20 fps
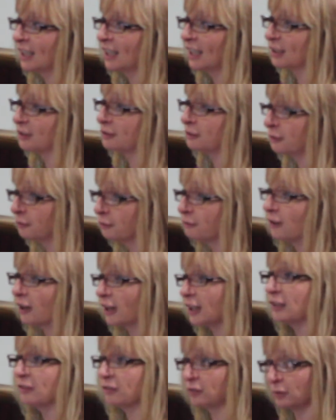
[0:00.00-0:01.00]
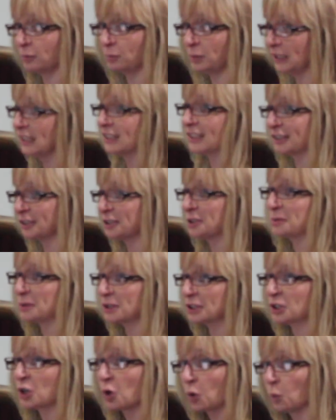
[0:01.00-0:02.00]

had 5 pieces to it,